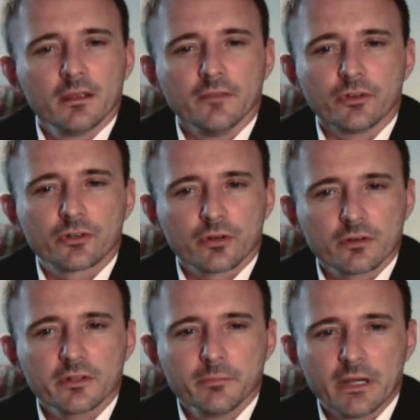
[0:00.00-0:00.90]
If you're
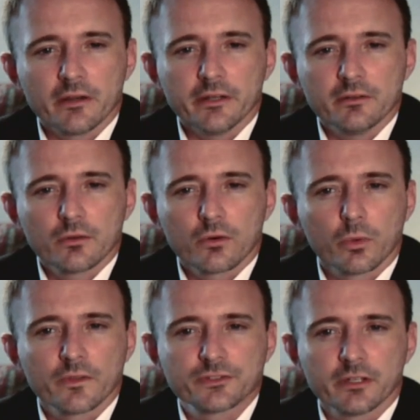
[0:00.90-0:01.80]
currently married or
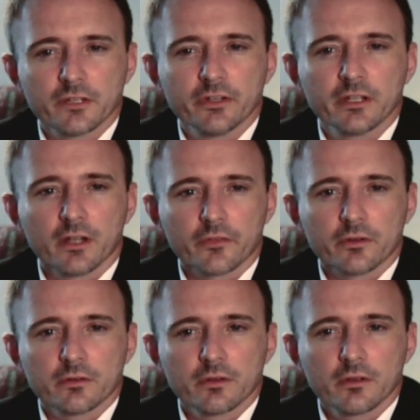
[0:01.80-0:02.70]
with a significant
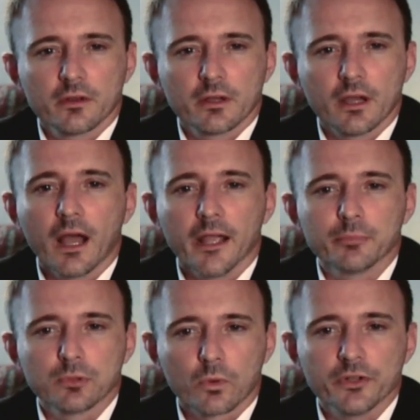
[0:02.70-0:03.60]
other, I
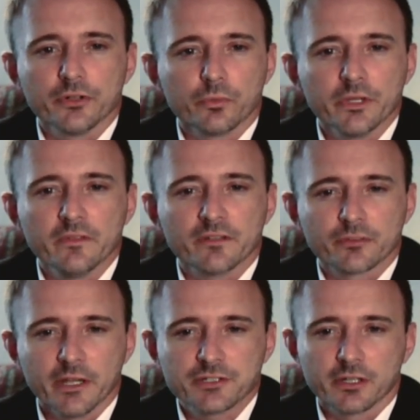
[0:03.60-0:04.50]
implore you to read the
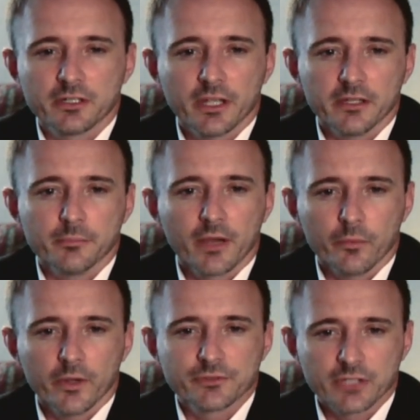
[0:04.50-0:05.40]
information contained in my
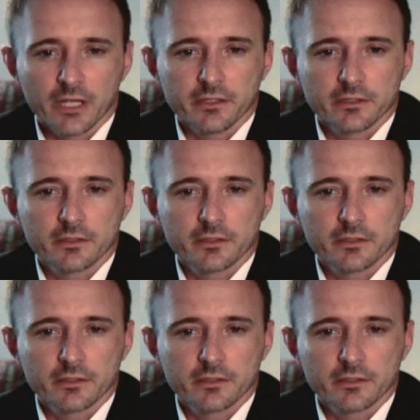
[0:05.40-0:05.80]
website.